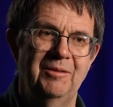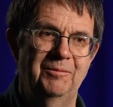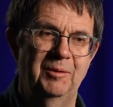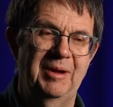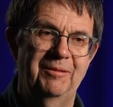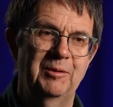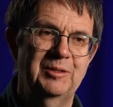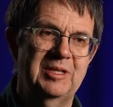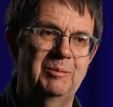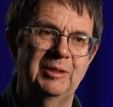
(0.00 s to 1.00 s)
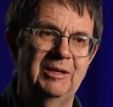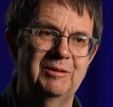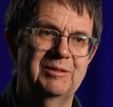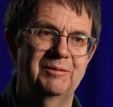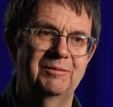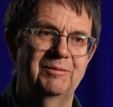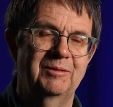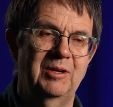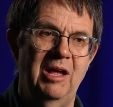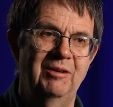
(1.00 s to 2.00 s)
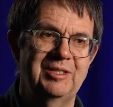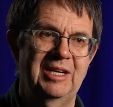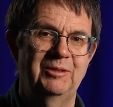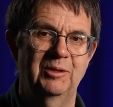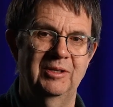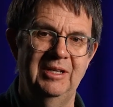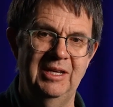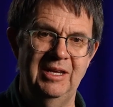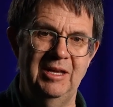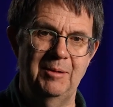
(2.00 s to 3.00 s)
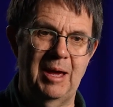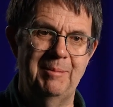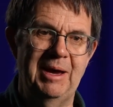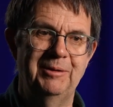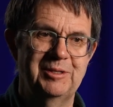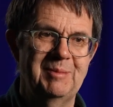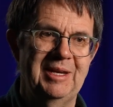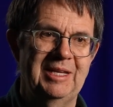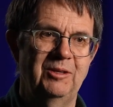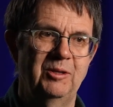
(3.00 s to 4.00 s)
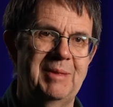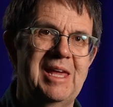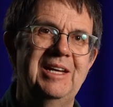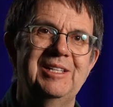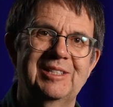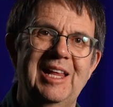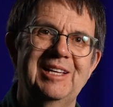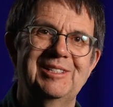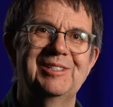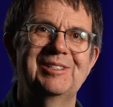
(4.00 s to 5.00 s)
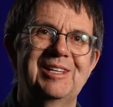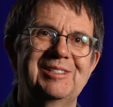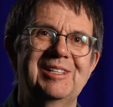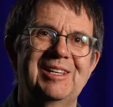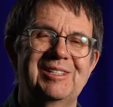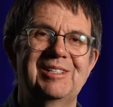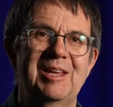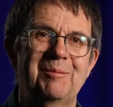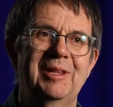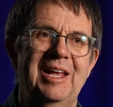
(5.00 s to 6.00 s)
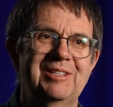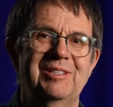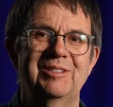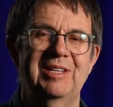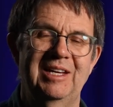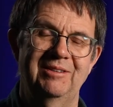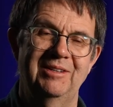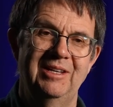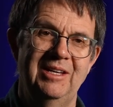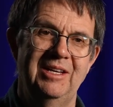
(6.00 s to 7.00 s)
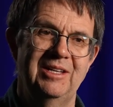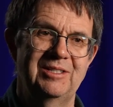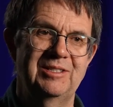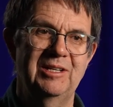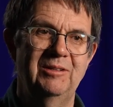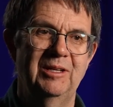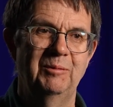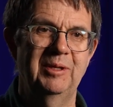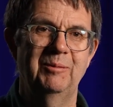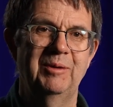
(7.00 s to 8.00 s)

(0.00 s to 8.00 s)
For my first couple of years of college, I took about as many humanities classes as STEM classes. And still, it really